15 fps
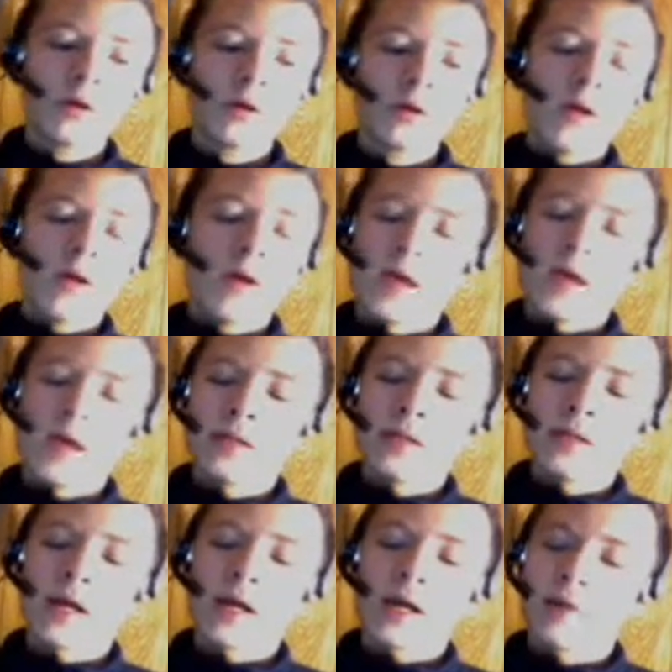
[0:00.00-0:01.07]
and I
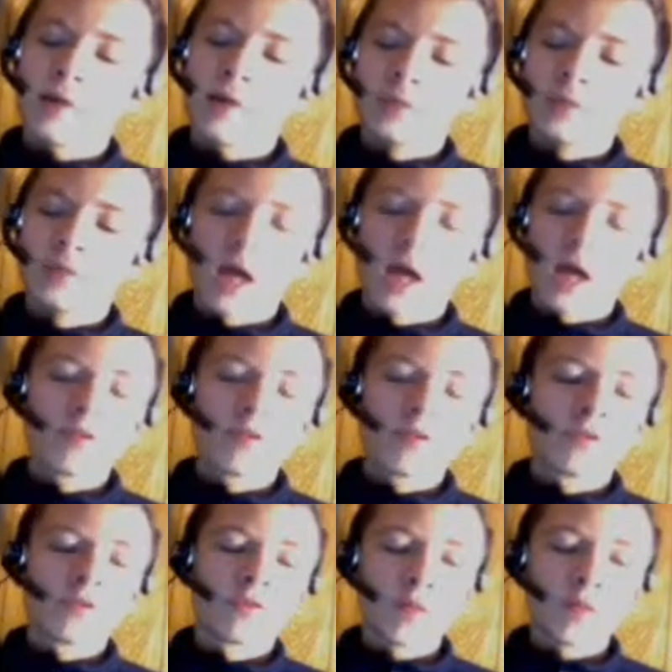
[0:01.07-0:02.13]
have a lot of
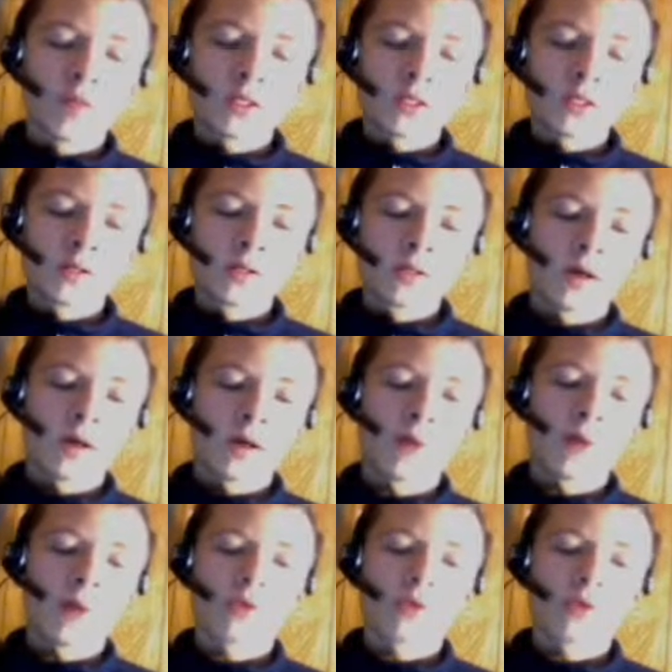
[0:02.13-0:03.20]
information
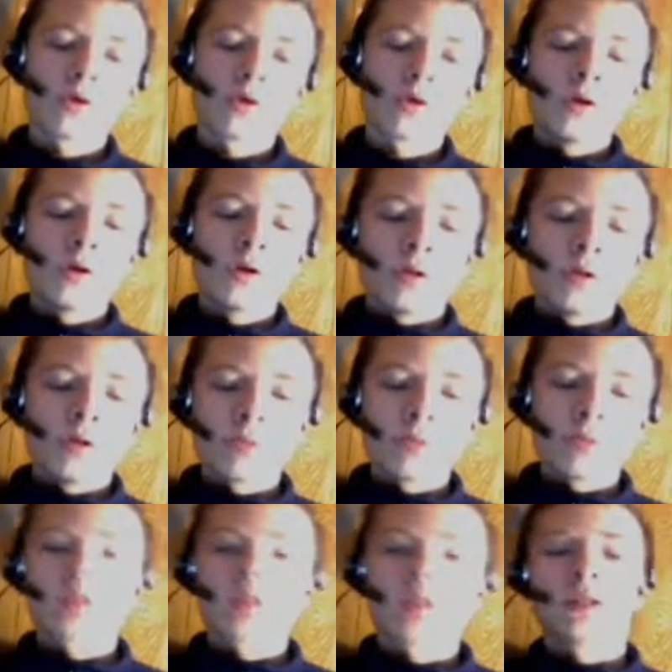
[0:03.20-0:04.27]
about the
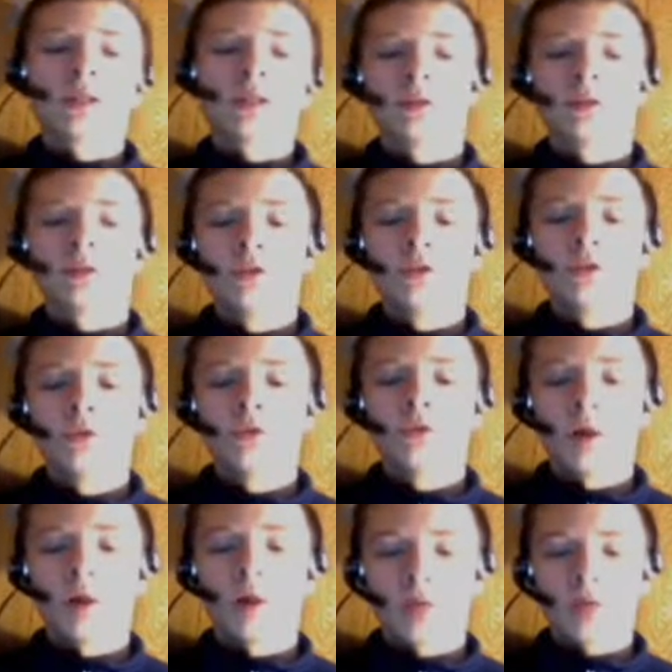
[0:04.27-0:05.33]
PlanetSide 2
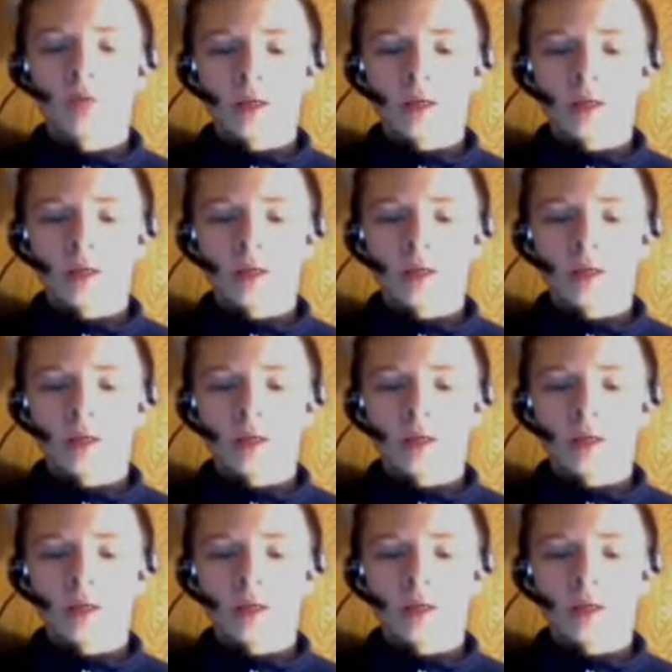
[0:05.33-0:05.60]
update,